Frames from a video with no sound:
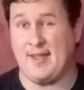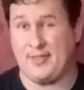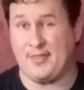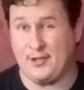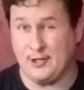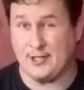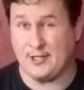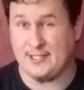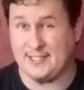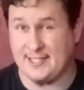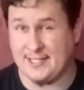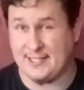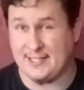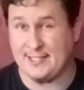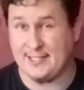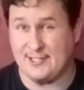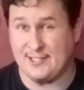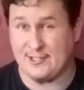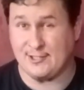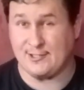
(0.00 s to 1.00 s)

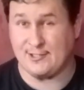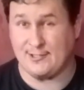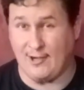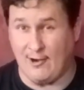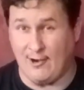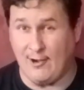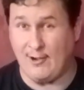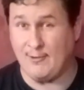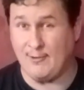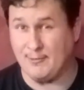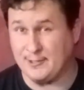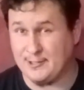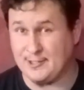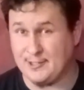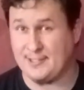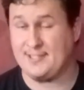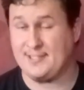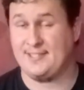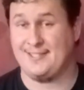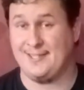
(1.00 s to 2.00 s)
36 inches tall, which
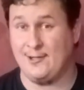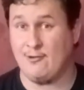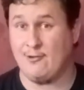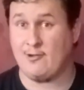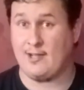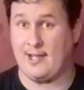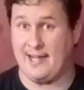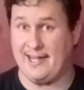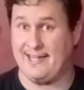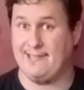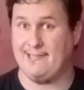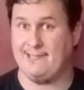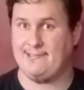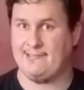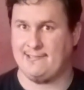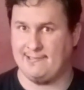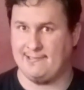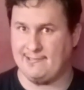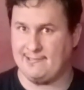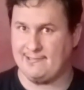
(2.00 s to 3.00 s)
is still kind of
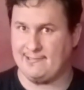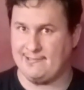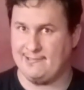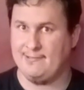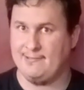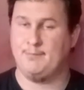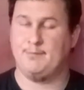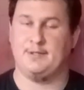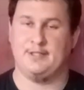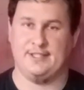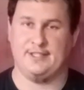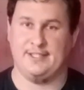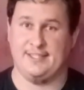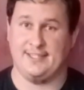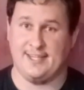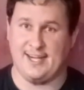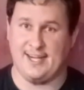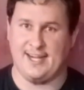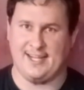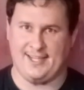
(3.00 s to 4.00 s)
tall, but
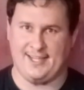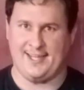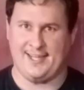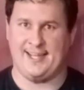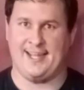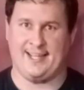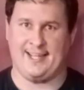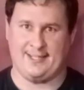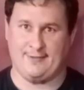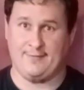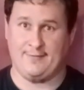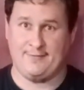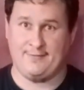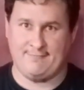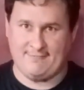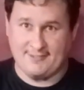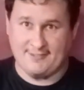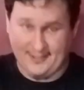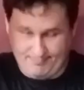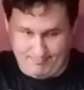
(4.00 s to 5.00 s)
not like
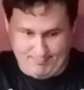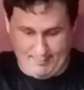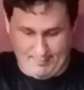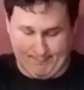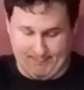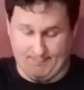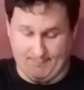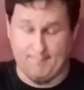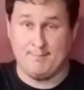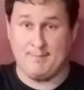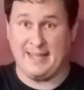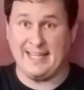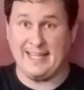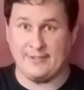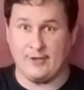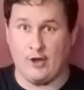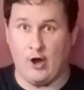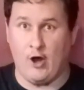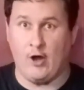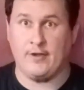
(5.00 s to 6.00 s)

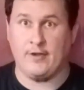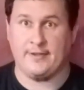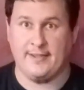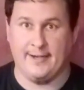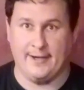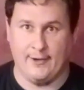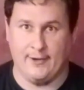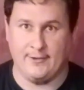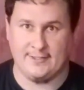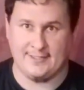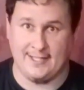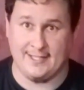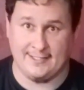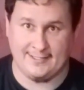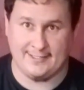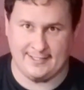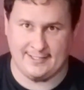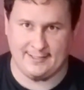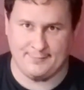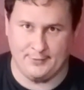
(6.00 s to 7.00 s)
me tall. You know, it's
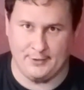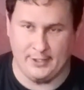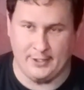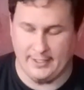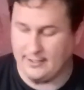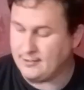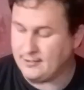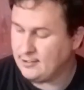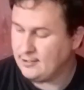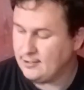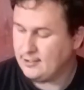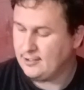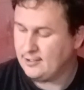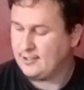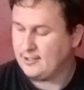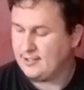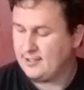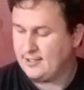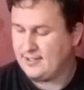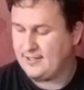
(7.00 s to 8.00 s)
not six foot.
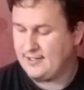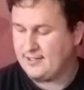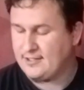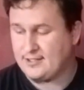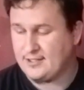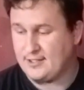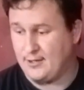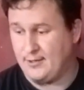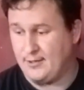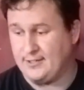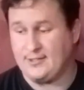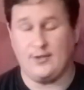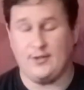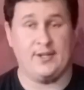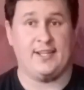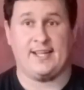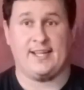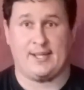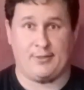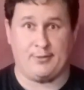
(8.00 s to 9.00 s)
So it's
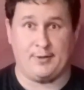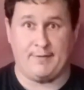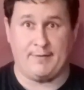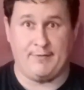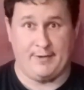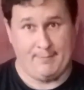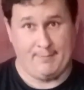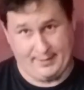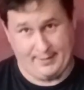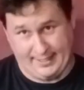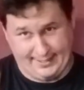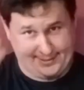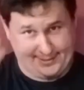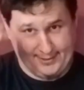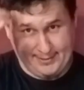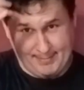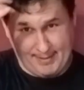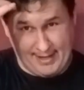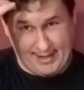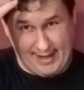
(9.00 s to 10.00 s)
only like a three foot plant. So
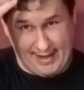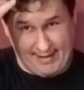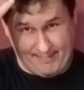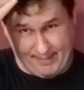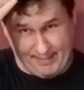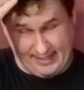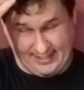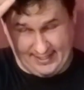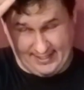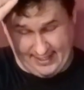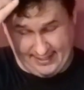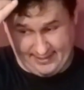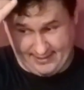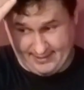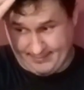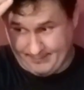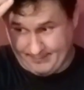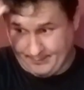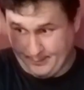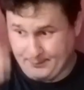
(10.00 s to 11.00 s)
it's about half my
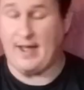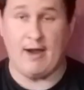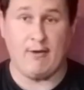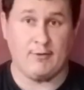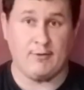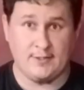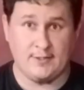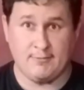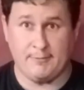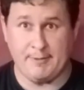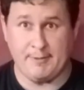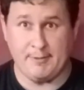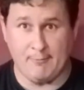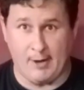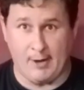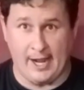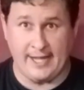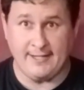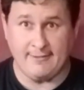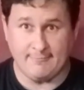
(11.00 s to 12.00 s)
size. Flowers will be
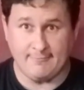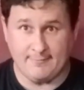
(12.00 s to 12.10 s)
white,